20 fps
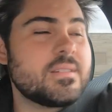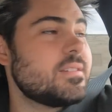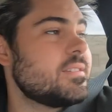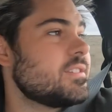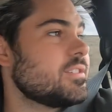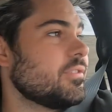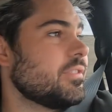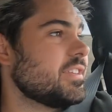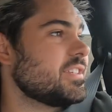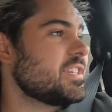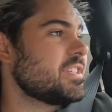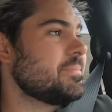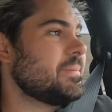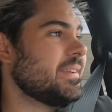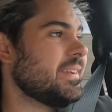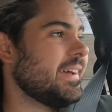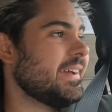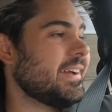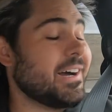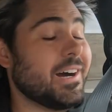So this has
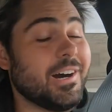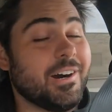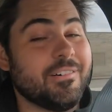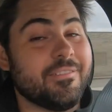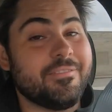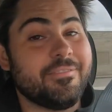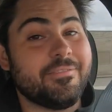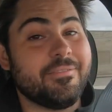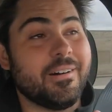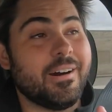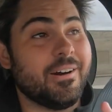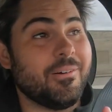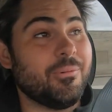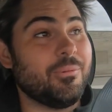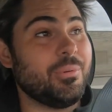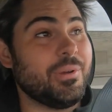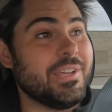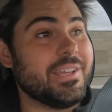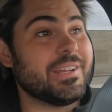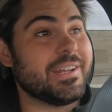been like a
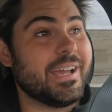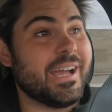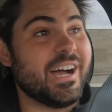week and a